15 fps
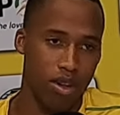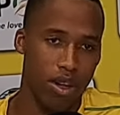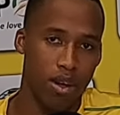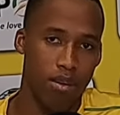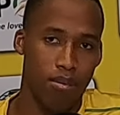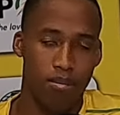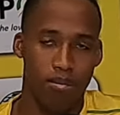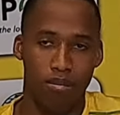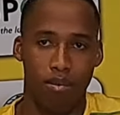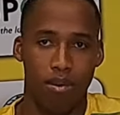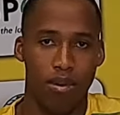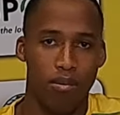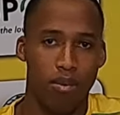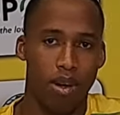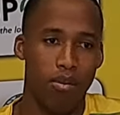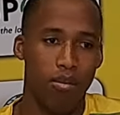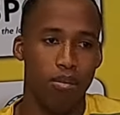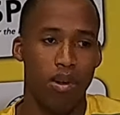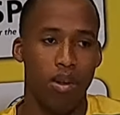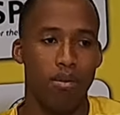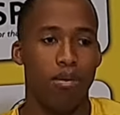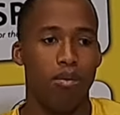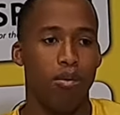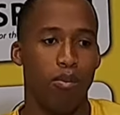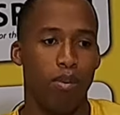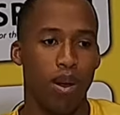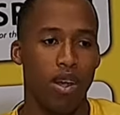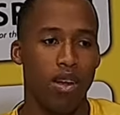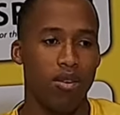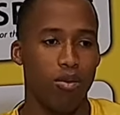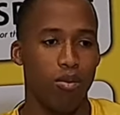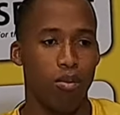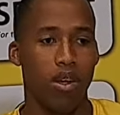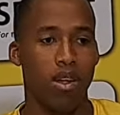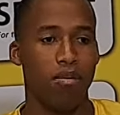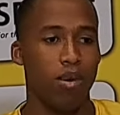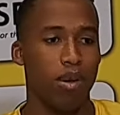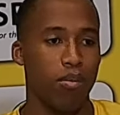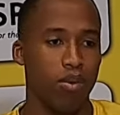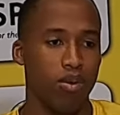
there are unbelievable players who play in my